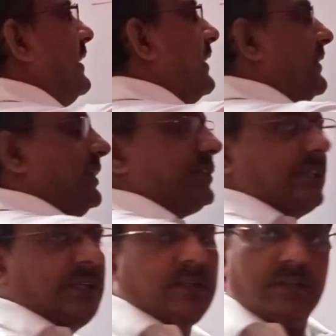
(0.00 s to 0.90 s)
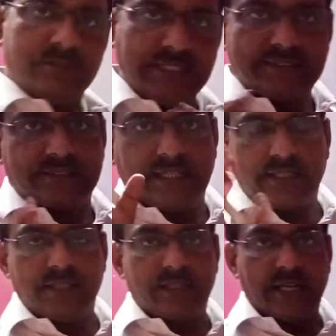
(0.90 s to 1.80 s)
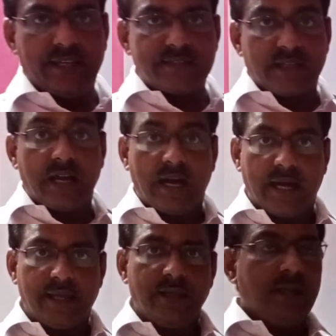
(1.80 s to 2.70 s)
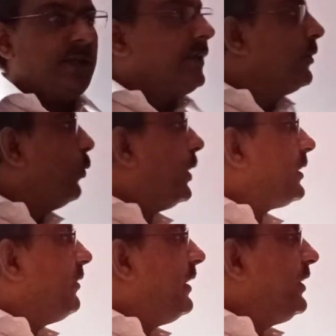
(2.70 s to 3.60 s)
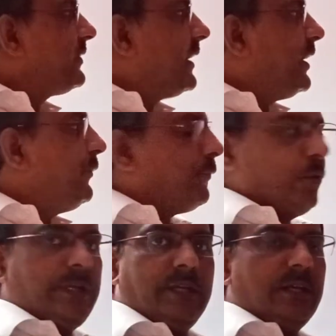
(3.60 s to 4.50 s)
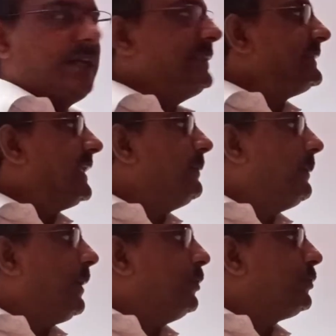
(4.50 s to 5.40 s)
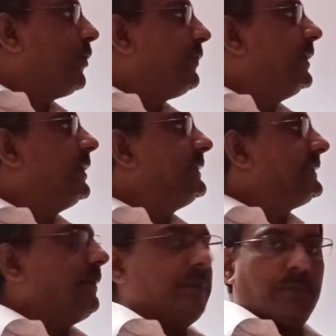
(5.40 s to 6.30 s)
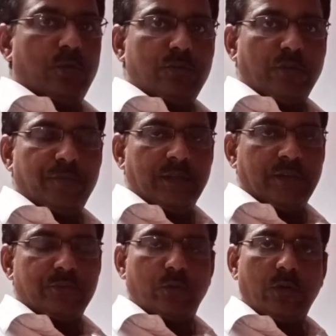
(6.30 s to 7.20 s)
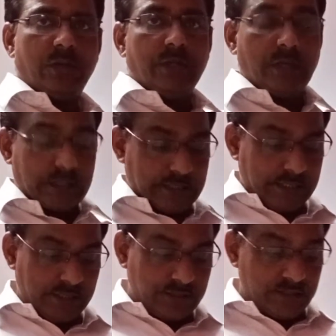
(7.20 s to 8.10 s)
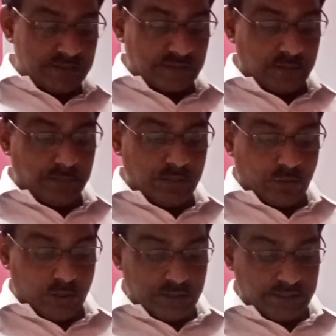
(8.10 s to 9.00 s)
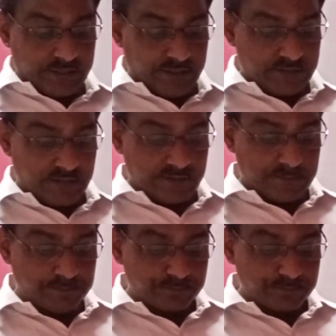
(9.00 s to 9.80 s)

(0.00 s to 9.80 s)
resistors, just take it as I. Whatever is current flowing here, same amount of here, same amount of here. So current is same in all the cases.